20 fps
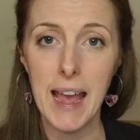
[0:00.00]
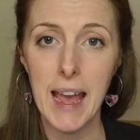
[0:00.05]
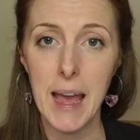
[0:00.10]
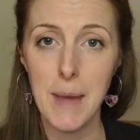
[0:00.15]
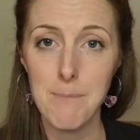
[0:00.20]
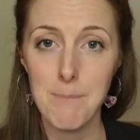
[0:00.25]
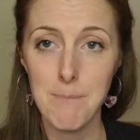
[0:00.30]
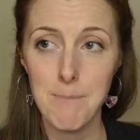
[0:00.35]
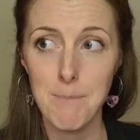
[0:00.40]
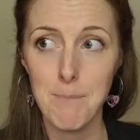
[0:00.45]

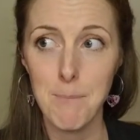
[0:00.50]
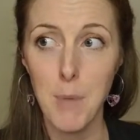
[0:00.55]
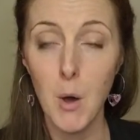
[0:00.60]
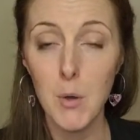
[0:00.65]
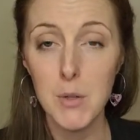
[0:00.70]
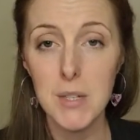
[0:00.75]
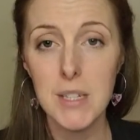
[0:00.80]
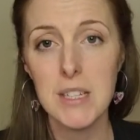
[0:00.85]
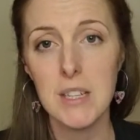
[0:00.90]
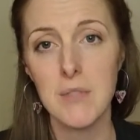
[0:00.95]
a
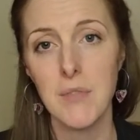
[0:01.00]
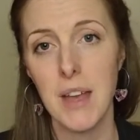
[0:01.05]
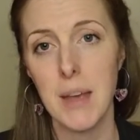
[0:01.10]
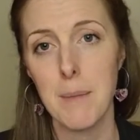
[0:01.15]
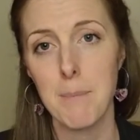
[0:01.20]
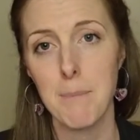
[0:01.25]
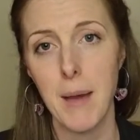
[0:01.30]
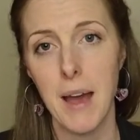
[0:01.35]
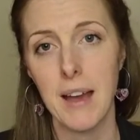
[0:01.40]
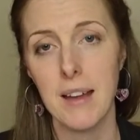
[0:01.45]
positive
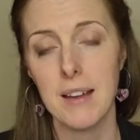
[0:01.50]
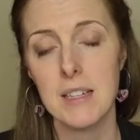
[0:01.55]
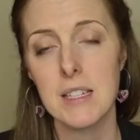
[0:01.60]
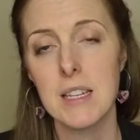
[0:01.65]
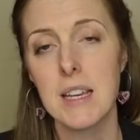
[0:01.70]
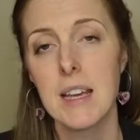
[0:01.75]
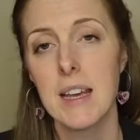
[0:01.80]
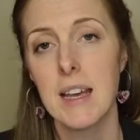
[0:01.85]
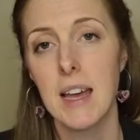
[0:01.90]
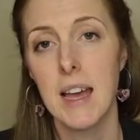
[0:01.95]

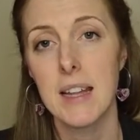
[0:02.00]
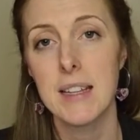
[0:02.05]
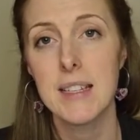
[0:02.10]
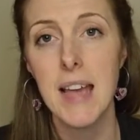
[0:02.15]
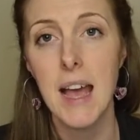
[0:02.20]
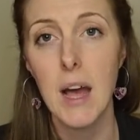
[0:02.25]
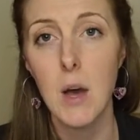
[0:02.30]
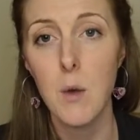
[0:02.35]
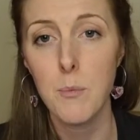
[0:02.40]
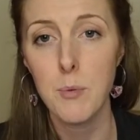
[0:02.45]
impact and to
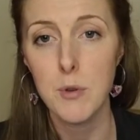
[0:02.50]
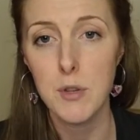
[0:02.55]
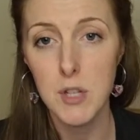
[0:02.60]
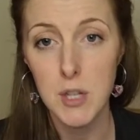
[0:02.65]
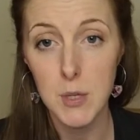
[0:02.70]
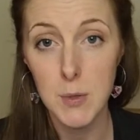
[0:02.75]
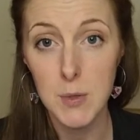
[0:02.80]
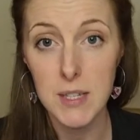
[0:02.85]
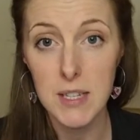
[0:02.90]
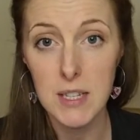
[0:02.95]
help
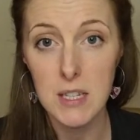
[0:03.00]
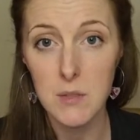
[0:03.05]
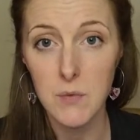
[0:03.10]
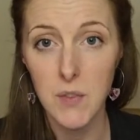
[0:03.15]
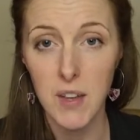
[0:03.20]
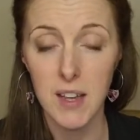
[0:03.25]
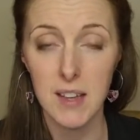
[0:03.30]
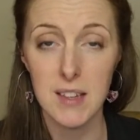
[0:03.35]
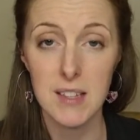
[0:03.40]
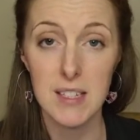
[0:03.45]
reduce these
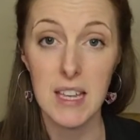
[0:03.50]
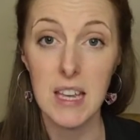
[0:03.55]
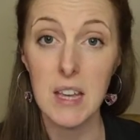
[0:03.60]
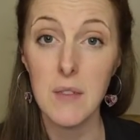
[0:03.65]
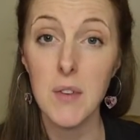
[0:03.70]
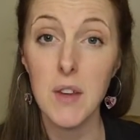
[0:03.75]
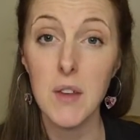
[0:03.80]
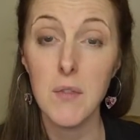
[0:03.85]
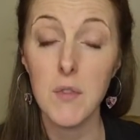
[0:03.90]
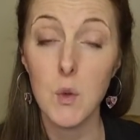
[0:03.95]
figures,
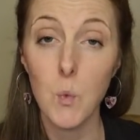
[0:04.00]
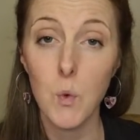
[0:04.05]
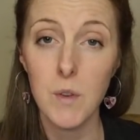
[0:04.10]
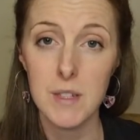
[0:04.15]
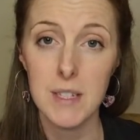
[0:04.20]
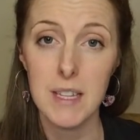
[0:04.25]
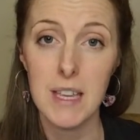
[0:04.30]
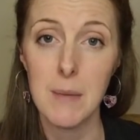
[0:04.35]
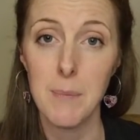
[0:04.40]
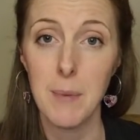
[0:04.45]
even if you
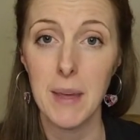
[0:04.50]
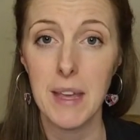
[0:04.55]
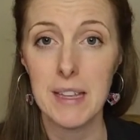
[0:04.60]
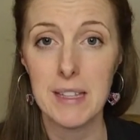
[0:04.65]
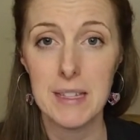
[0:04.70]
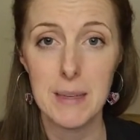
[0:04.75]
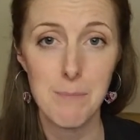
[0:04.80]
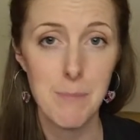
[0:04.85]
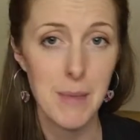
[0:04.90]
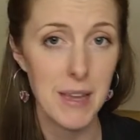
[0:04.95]
want to keep
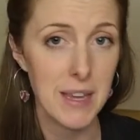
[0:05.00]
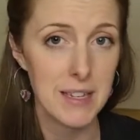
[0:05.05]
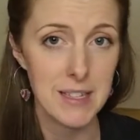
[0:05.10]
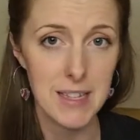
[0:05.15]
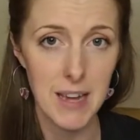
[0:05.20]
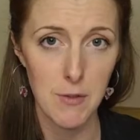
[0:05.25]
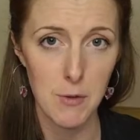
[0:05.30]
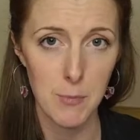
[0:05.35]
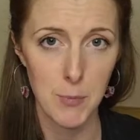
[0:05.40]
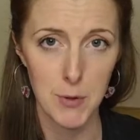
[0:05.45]
eating meat and
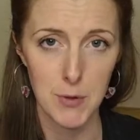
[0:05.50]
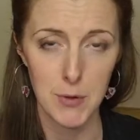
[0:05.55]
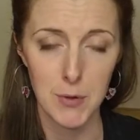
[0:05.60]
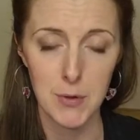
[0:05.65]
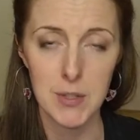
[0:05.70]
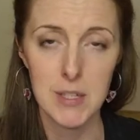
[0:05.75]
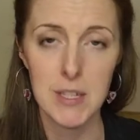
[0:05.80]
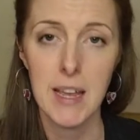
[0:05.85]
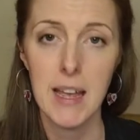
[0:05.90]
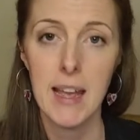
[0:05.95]
dairy
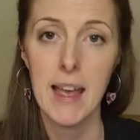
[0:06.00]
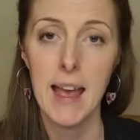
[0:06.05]
products.